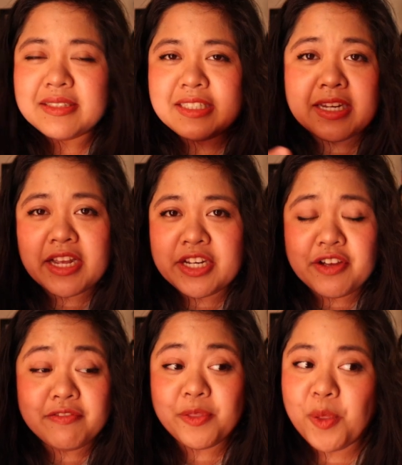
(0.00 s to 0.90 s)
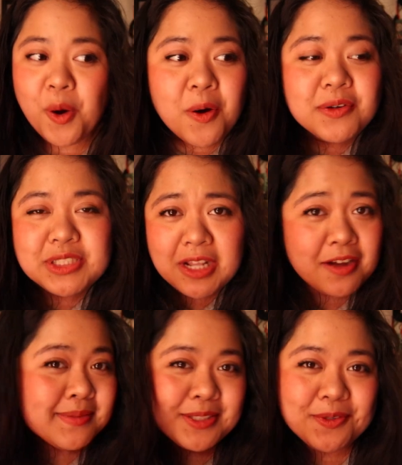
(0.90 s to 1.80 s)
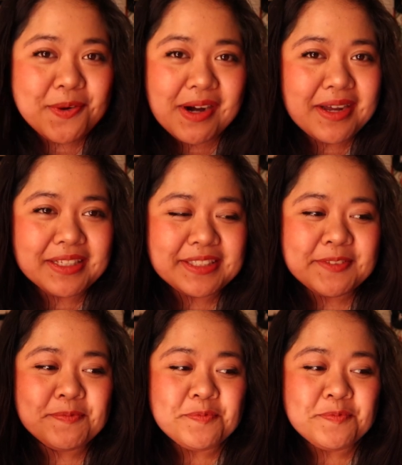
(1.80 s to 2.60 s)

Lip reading: not seen any of those love stories?